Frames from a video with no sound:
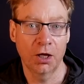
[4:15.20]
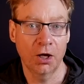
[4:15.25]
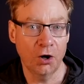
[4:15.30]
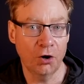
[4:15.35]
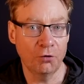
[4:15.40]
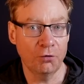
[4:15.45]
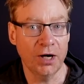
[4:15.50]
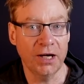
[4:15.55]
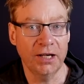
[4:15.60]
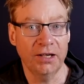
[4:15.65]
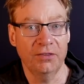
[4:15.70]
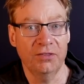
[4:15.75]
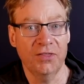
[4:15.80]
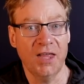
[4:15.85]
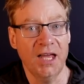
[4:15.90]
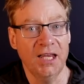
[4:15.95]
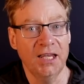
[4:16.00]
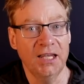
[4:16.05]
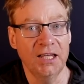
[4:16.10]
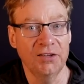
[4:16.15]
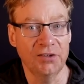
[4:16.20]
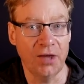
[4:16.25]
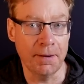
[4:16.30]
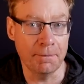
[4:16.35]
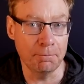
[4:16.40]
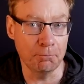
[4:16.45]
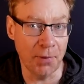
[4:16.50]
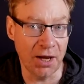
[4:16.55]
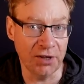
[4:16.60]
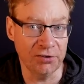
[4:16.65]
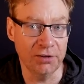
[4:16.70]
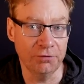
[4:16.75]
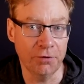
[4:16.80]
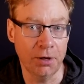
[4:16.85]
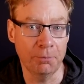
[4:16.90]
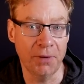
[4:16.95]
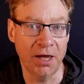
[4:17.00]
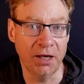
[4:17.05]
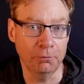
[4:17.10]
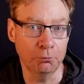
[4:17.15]
All right, that is a massive
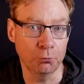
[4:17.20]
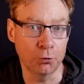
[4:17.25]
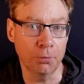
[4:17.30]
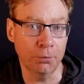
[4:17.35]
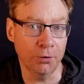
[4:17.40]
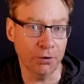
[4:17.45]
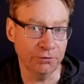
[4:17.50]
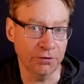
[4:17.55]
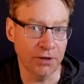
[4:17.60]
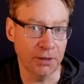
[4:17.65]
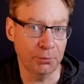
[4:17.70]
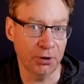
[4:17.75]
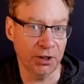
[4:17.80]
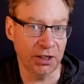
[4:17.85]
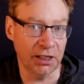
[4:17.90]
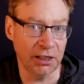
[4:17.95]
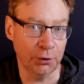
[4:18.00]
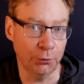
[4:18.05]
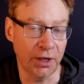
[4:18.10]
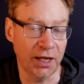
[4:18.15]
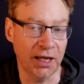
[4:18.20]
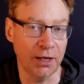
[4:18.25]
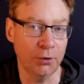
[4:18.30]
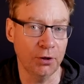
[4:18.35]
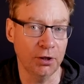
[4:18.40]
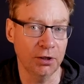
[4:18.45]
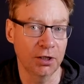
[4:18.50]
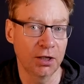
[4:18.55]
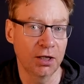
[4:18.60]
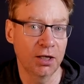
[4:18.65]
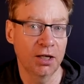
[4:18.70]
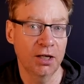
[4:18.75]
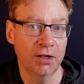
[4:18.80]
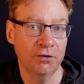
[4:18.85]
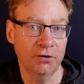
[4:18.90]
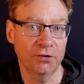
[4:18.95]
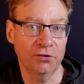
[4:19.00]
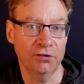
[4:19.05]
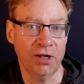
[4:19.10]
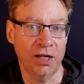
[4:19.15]
amount more profit per kilowatt hour
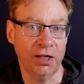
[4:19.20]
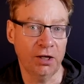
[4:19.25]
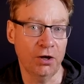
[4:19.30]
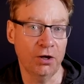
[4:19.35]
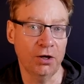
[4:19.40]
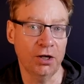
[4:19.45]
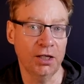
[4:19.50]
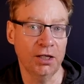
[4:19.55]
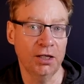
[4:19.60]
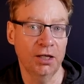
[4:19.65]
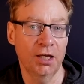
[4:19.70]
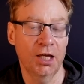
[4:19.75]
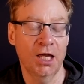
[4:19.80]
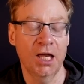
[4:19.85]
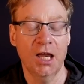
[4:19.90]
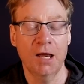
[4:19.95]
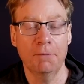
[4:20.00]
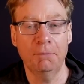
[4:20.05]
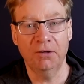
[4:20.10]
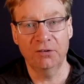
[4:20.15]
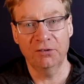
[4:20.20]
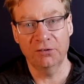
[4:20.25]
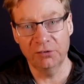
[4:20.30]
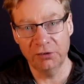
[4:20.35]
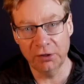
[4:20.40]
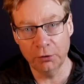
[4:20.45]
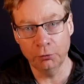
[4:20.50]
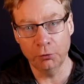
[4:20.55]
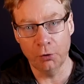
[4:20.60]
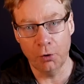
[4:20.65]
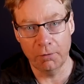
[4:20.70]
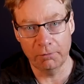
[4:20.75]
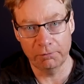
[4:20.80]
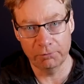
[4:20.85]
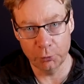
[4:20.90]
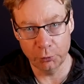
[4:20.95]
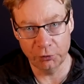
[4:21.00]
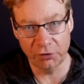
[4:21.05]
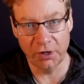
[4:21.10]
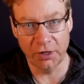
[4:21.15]
than Shanghai, but still not
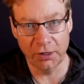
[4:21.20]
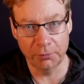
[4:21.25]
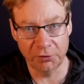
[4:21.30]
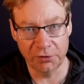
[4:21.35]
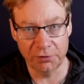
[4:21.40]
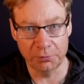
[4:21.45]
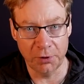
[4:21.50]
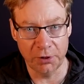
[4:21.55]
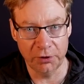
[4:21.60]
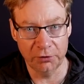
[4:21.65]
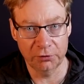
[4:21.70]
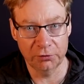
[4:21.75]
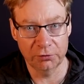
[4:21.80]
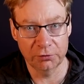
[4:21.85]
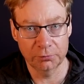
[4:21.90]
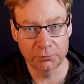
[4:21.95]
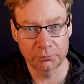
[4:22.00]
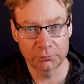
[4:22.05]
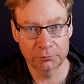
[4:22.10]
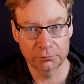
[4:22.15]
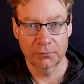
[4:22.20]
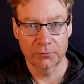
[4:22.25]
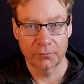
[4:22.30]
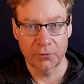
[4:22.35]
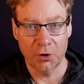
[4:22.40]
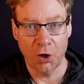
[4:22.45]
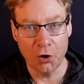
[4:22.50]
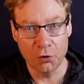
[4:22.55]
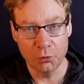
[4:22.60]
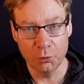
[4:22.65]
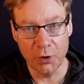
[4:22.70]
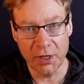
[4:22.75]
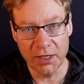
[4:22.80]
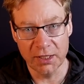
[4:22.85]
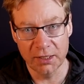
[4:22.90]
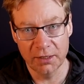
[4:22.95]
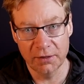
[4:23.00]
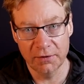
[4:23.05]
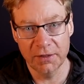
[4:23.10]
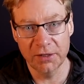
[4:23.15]
4 times as much. Oh
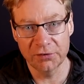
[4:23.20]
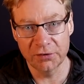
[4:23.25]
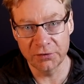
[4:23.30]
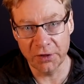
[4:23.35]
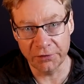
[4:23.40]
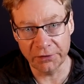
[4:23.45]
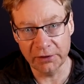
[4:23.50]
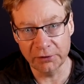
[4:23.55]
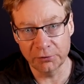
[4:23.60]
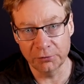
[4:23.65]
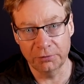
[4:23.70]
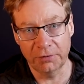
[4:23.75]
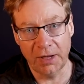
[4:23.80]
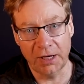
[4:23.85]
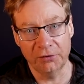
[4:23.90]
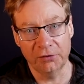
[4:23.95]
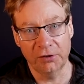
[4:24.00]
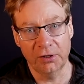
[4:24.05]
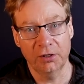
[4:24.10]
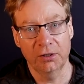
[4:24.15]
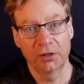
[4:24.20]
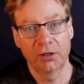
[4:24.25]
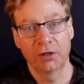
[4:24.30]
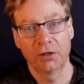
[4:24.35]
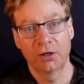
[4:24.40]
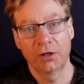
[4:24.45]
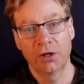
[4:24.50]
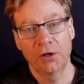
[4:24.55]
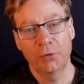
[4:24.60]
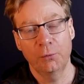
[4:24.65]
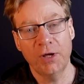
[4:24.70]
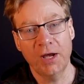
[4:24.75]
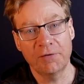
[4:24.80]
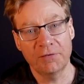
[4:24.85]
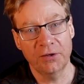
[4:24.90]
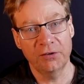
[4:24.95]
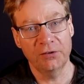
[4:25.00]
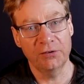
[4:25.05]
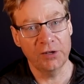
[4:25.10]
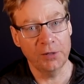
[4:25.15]
wait, there's another little factor. We have
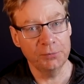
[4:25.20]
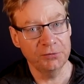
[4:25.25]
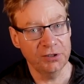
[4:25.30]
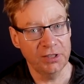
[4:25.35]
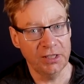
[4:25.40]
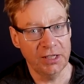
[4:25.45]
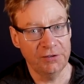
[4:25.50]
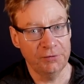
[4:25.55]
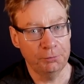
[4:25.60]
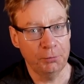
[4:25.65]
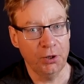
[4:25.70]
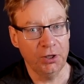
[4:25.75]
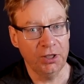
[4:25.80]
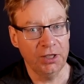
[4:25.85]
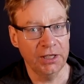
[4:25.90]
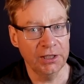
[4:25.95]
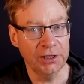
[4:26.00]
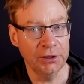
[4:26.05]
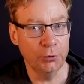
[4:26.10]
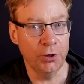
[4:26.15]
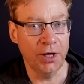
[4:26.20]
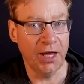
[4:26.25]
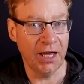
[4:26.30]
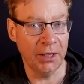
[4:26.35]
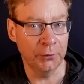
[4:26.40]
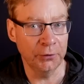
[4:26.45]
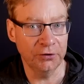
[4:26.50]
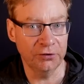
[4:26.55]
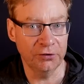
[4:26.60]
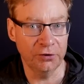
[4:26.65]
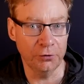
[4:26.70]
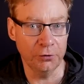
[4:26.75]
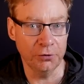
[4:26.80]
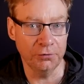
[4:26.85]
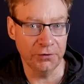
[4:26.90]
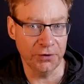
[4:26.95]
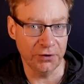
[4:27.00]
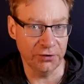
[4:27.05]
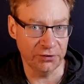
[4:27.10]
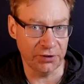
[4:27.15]
the subsidies per kilowatt hour too
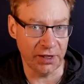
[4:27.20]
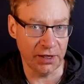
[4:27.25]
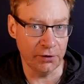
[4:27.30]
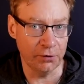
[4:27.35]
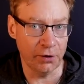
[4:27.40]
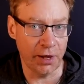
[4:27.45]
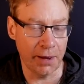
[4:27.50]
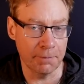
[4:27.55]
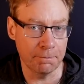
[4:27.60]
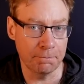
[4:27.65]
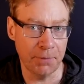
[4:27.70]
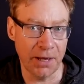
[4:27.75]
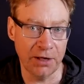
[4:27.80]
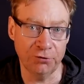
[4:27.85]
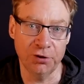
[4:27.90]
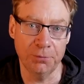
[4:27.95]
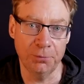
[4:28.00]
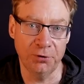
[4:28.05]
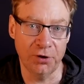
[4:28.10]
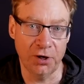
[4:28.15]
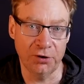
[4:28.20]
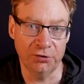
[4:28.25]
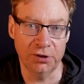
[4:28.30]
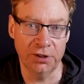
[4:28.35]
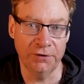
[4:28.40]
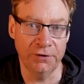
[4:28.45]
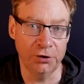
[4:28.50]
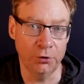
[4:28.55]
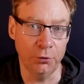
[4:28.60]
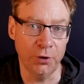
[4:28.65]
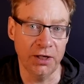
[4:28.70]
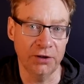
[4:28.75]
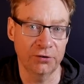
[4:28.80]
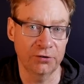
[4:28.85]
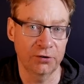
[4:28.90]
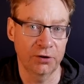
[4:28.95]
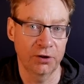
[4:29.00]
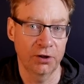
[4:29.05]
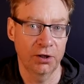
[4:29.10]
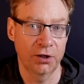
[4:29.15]
for the cell and battery production in the US,